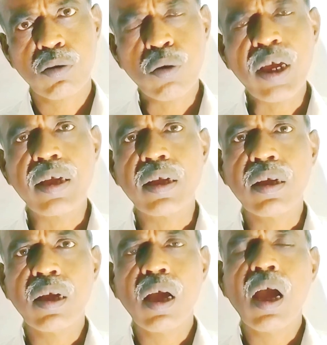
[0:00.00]
Okay.
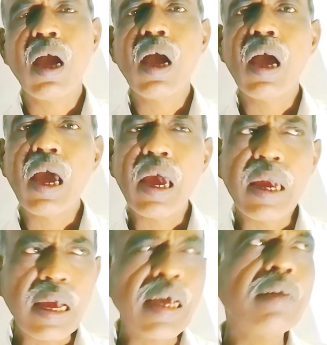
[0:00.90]

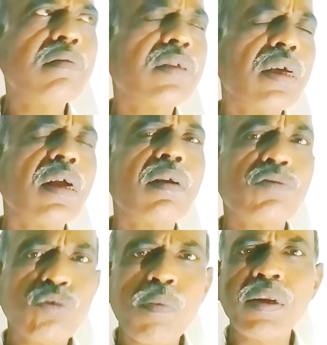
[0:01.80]
Again, there
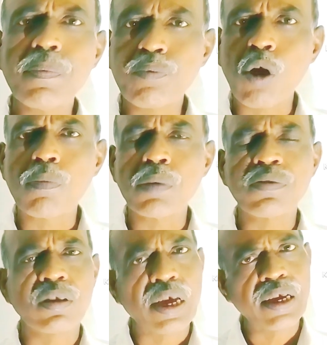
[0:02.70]
are so many
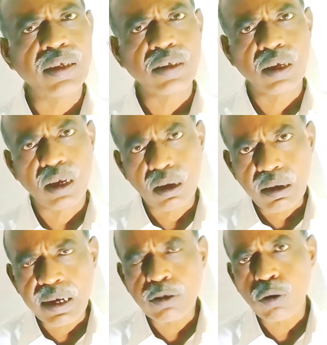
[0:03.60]
problems like
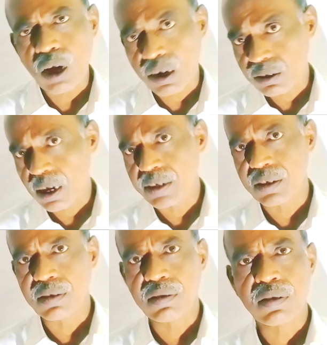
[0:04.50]

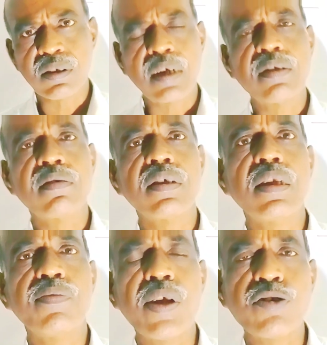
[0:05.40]
endocarditis, that is
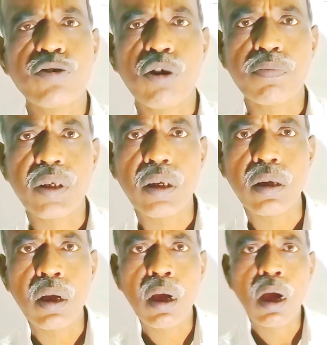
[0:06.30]
the infection of
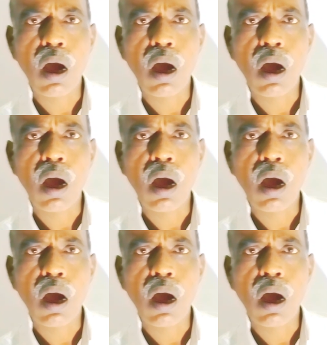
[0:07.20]
the